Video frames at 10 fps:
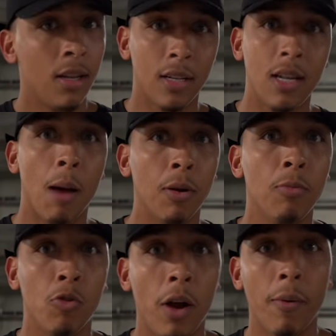it's top of the
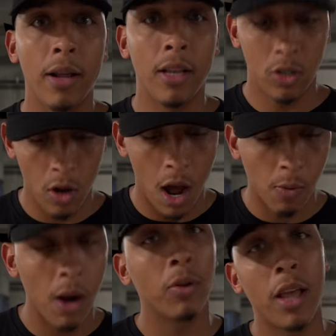moon gray right there, so I'll
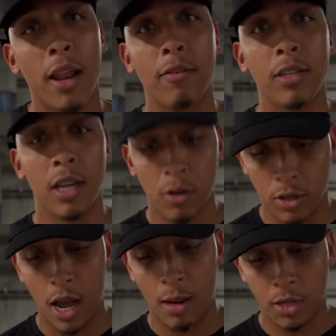rock with that every single
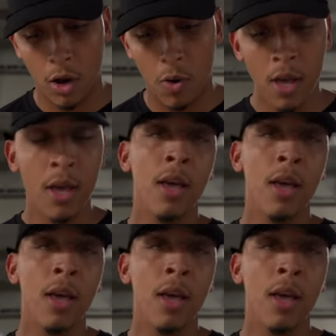time. So,